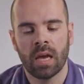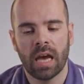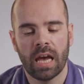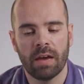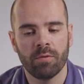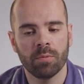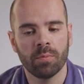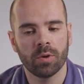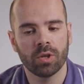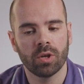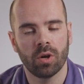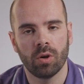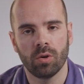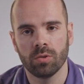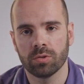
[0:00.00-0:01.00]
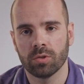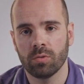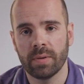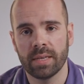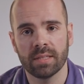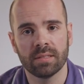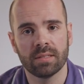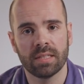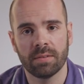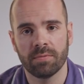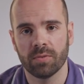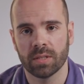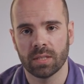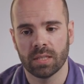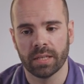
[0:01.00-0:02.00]
Everybody also heals
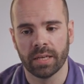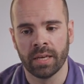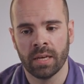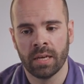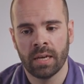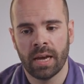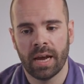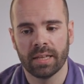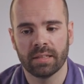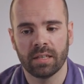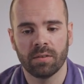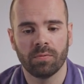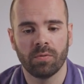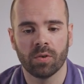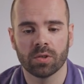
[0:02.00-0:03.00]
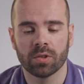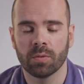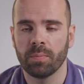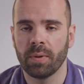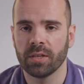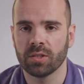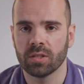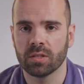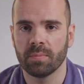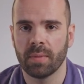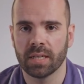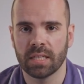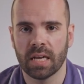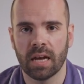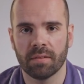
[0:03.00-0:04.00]
differently, and therefore some patients
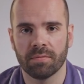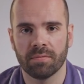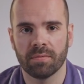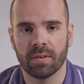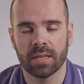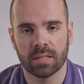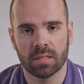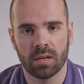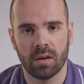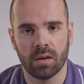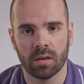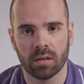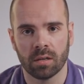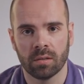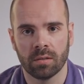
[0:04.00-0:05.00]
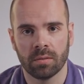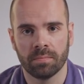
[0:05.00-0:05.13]
might have a scar.